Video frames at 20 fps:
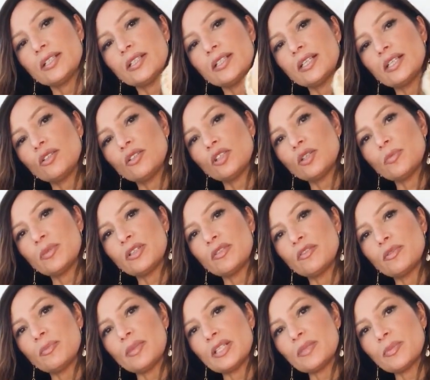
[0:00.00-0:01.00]
They look a bit of
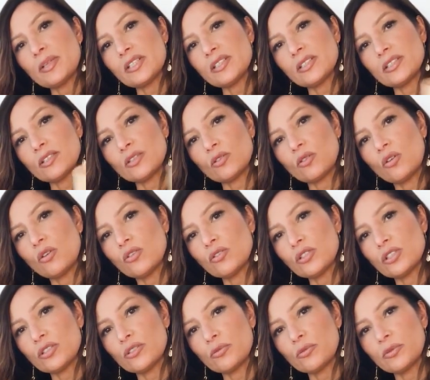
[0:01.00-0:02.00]
a mess because I got
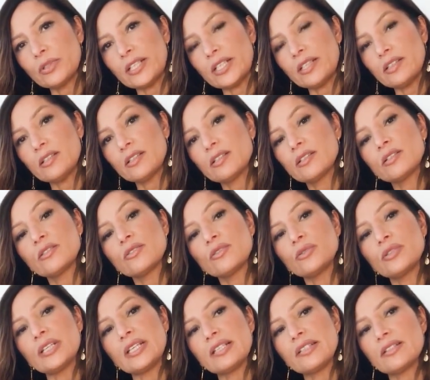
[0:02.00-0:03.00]
caught in the rain 2
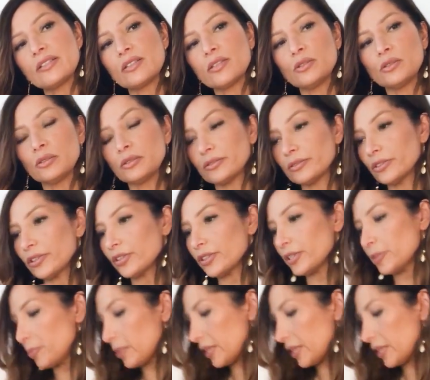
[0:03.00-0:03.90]
days ago. Not the